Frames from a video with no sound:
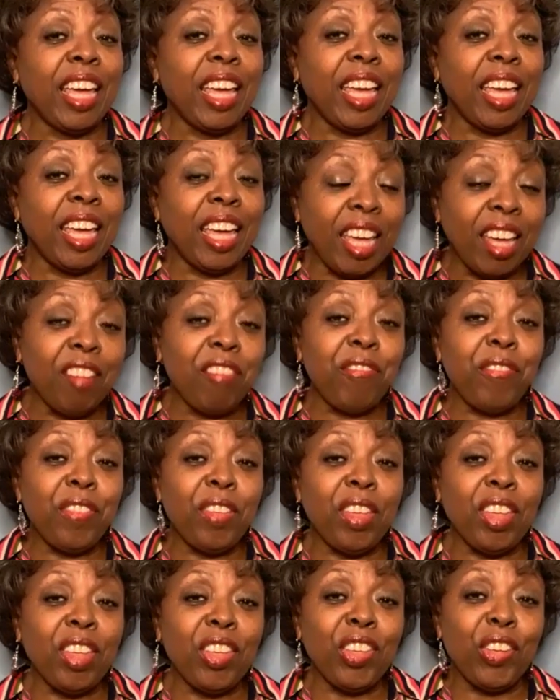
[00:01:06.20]
If
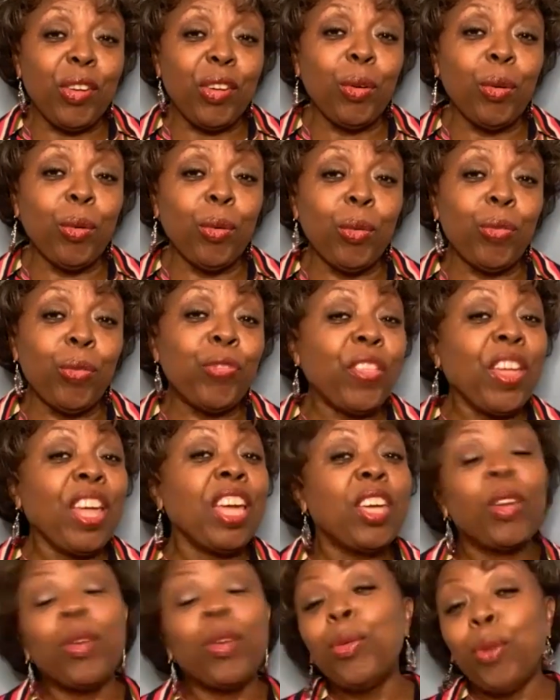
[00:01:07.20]
you
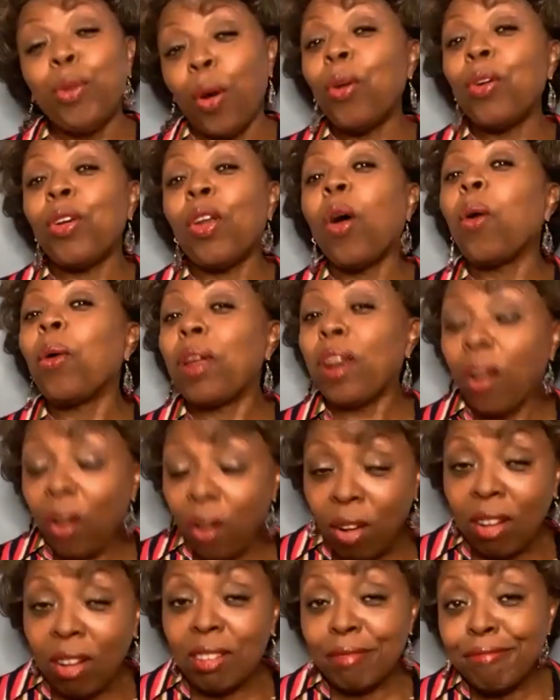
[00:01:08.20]
think you don't know it
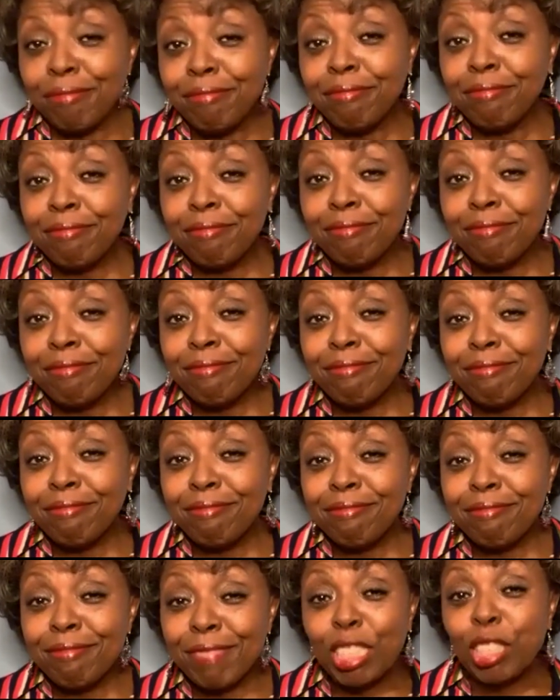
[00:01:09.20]
all,
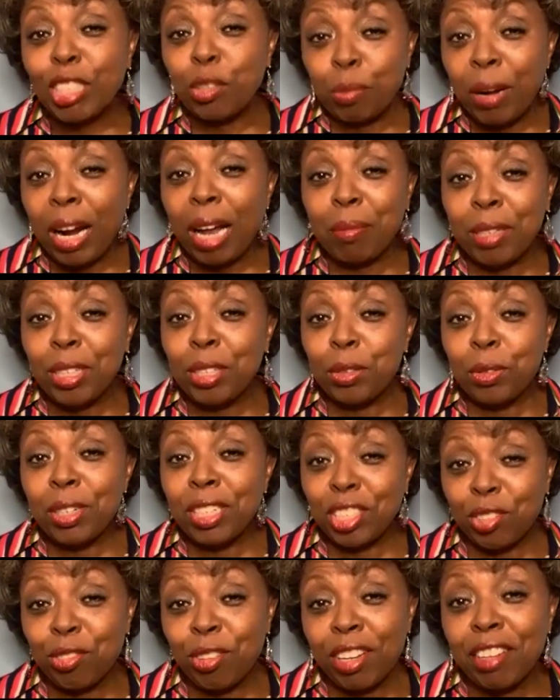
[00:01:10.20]
which you probably do
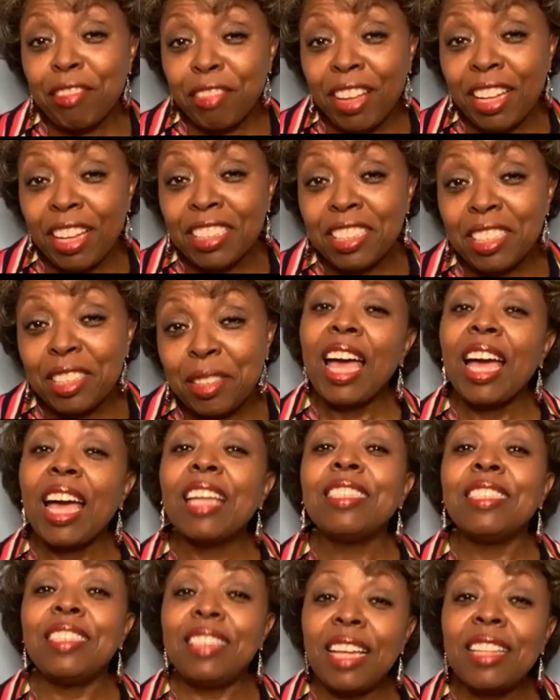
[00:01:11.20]
because you're on the fence,
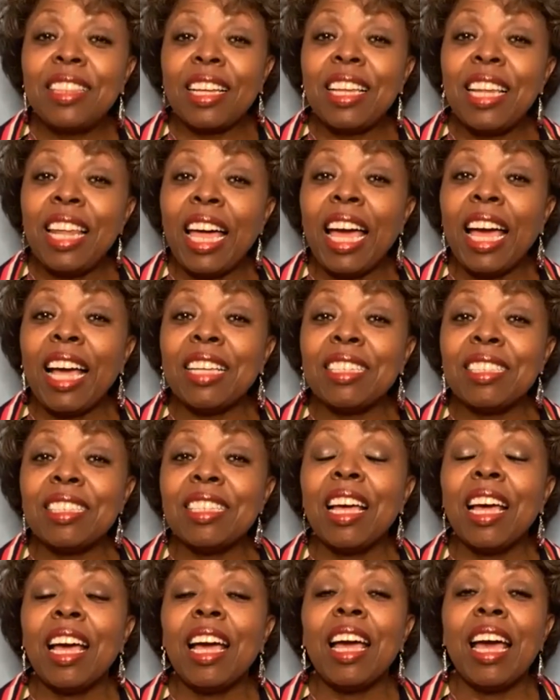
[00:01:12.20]
take the class.
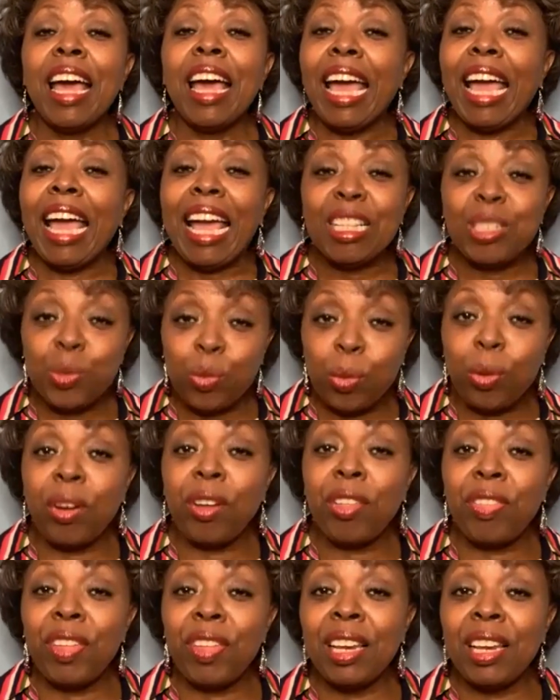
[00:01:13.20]
It's
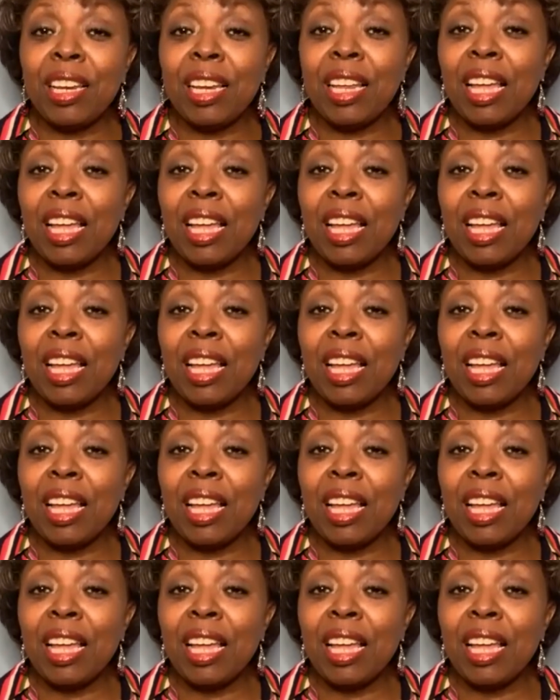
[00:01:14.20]
worth it.